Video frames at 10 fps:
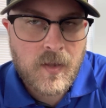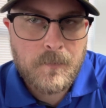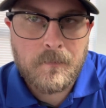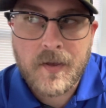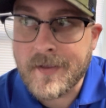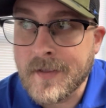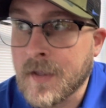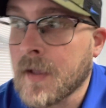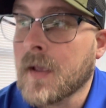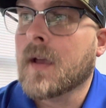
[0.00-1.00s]
But
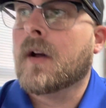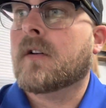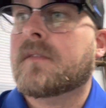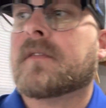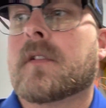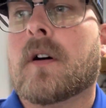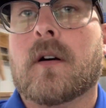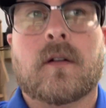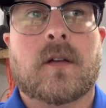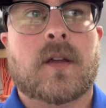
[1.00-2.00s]

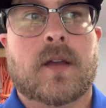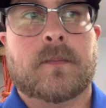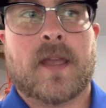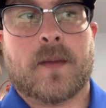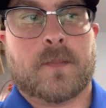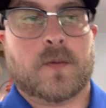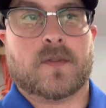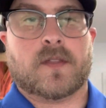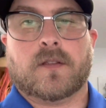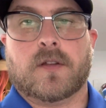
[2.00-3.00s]
overall, I'm happy with
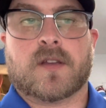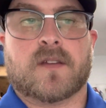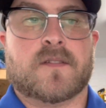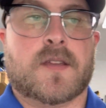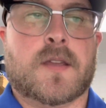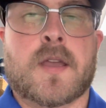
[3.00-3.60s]
the look of it.